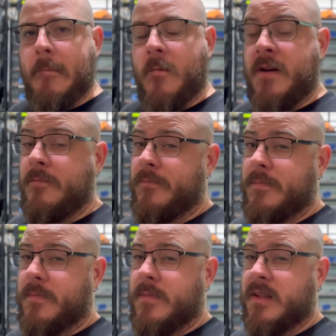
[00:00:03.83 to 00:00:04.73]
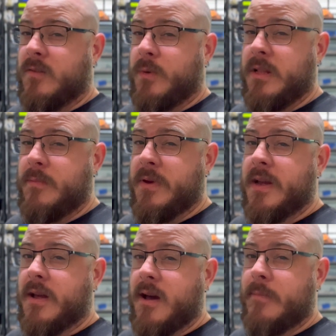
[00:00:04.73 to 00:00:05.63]
Well, that's a really
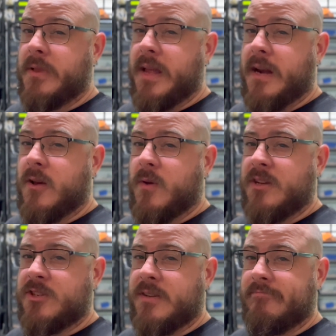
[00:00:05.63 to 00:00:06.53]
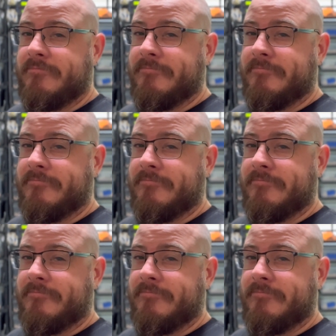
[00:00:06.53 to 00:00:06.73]
big and complicated question.